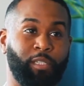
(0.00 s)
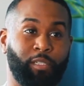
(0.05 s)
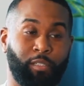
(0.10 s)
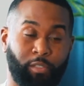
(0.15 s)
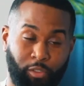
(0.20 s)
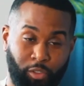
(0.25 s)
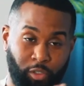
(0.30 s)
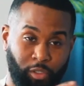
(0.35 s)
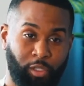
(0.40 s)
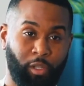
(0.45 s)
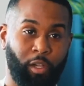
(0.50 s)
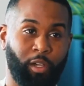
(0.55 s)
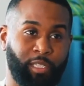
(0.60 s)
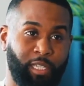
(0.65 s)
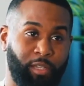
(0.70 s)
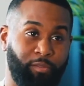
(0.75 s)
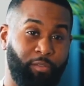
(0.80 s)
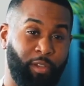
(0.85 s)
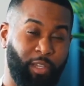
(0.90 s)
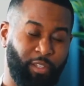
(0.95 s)
This is just the
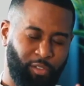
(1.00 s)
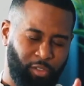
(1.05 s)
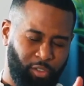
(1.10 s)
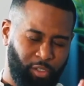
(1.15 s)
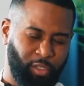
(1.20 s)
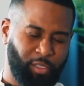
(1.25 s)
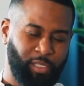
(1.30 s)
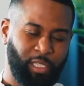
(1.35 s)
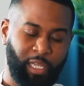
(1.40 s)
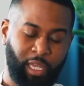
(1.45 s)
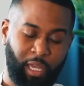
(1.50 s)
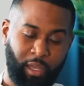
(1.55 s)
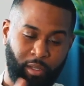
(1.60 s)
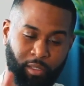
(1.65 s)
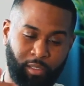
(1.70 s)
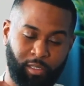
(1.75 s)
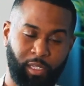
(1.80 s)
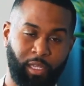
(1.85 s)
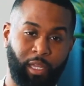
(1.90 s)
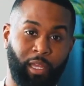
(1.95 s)
architect fees, just to get
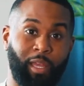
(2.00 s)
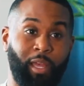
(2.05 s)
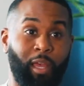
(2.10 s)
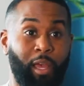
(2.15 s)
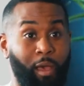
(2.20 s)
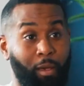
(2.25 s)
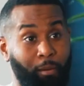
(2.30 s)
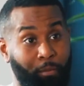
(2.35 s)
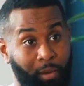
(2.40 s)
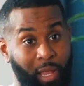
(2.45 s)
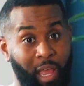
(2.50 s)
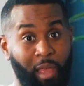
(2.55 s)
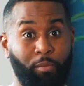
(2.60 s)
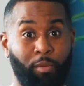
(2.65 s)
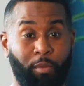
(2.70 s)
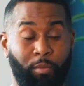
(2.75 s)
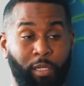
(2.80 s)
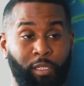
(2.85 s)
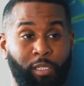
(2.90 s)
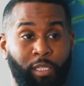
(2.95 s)
us planning
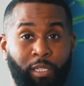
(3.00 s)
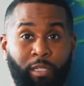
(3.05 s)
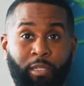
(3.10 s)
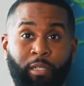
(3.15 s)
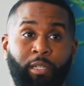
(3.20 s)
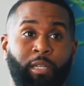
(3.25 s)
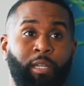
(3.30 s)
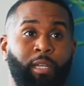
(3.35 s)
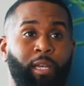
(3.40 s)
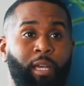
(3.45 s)
permission.